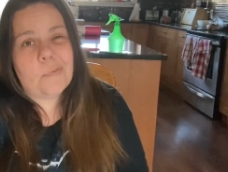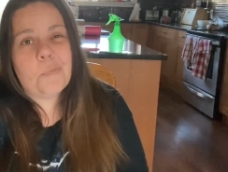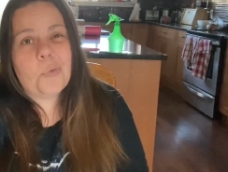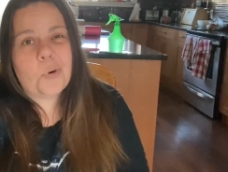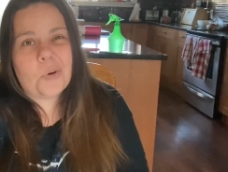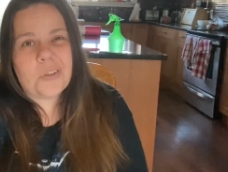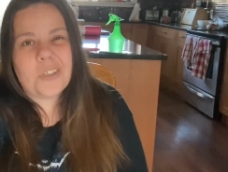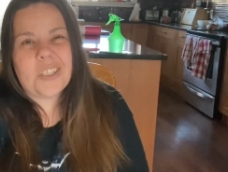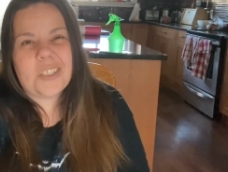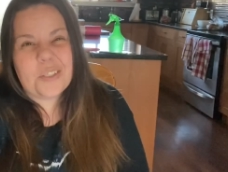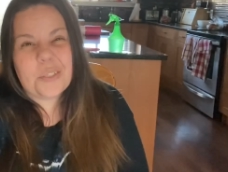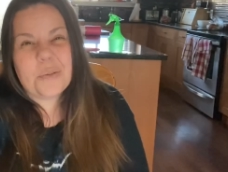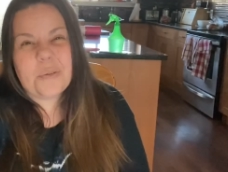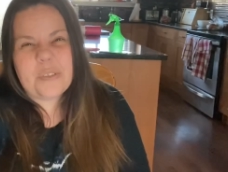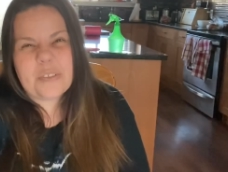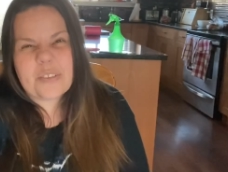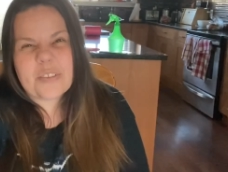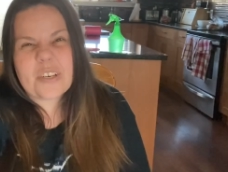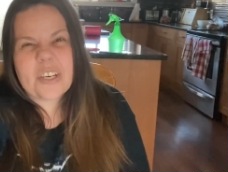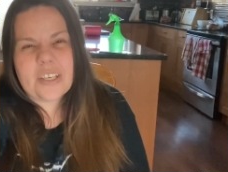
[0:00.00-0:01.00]
more than doing
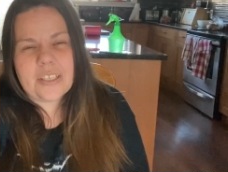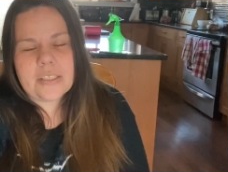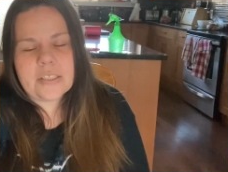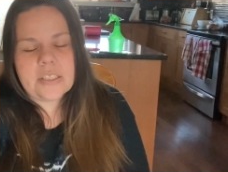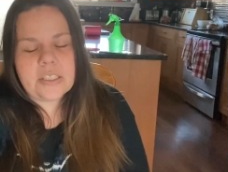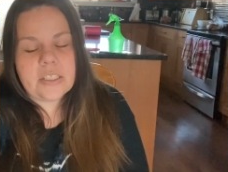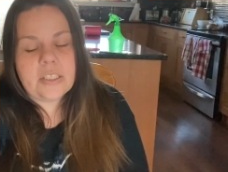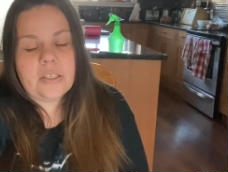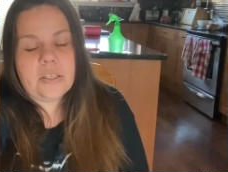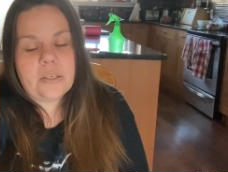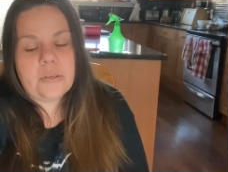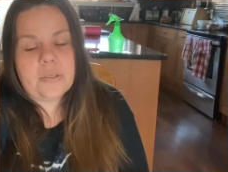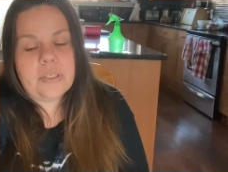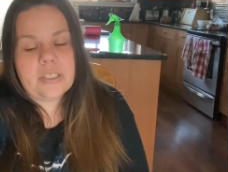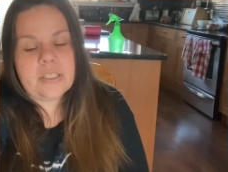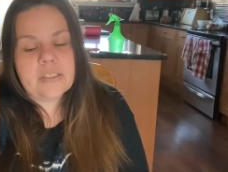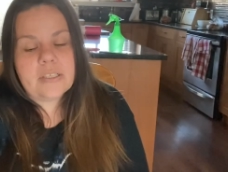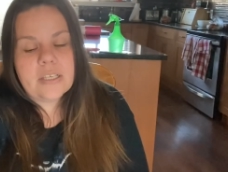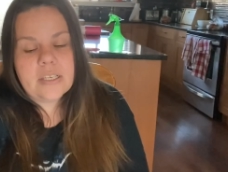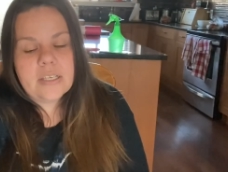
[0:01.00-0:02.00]
drugs, you know,
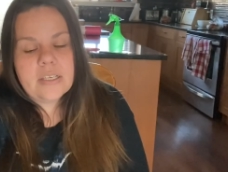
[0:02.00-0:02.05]
and